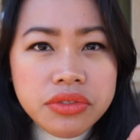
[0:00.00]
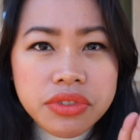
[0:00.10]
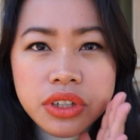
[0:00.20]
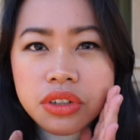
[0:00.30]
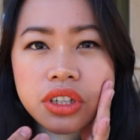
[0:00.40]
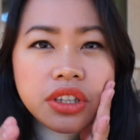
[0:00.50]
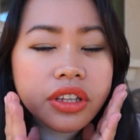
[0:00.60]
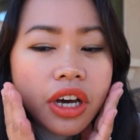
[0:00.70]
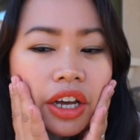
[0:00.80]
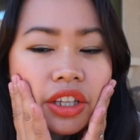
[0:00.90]
Feeling ko na
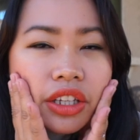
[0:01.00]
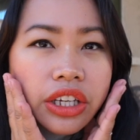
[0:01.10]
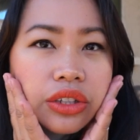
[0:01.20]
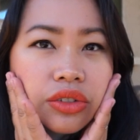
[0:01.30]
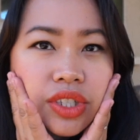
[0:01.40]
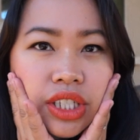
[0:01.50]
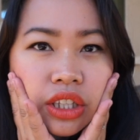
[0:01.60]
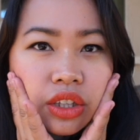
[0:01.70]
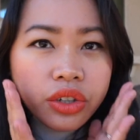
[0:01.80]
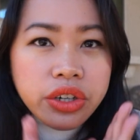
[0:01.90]
na-hydrate yung
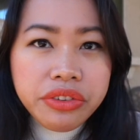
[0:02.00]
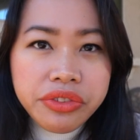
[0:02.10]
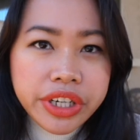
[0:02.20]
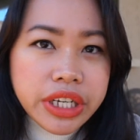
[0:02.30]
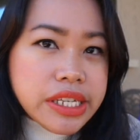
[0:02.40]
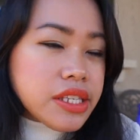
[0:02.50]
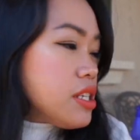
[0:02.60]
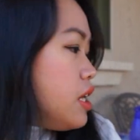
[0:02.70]
skin ko in fairness.